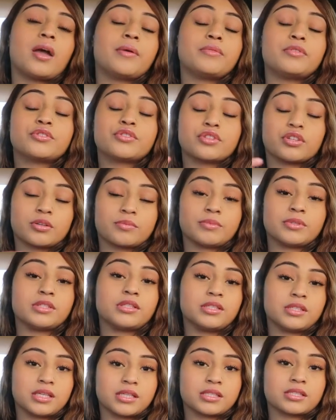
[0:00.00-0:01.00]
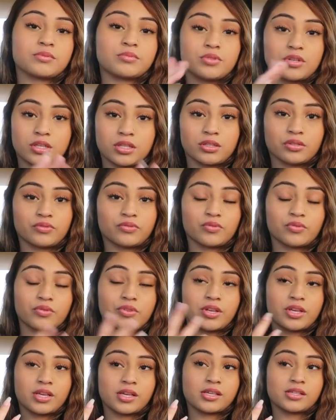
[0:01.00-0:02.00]
I'm determined to get some
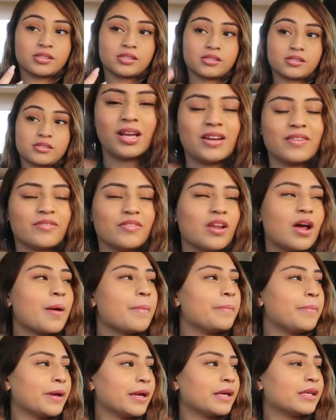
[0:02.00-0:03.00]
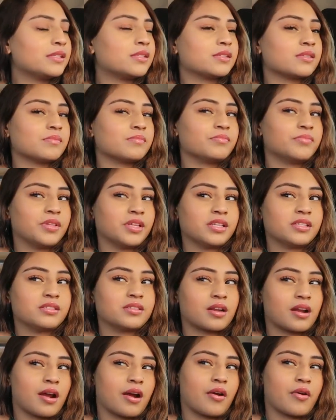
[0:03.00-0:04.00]
colorful things. If not, paint some
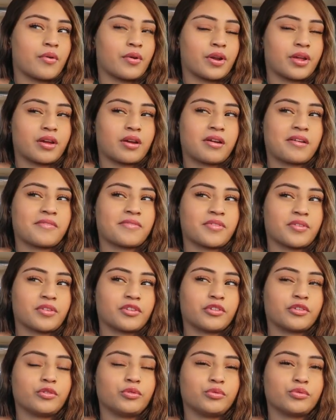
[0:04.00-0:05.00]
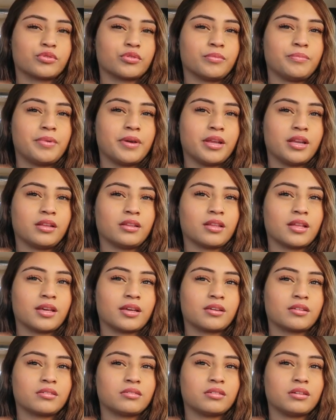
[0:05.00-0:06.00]
things that I already have that are neutral, painted
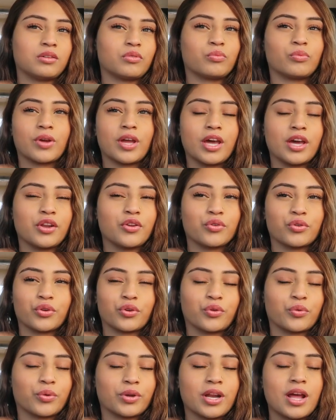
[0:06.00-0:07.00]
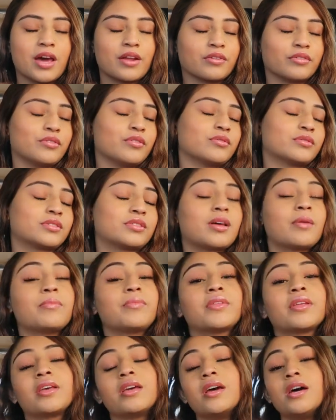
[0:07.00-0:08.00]
like a red or a green, I don't know,
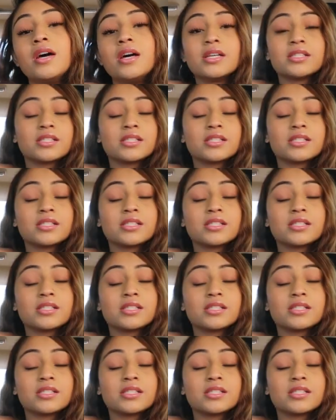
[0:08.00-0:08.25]
something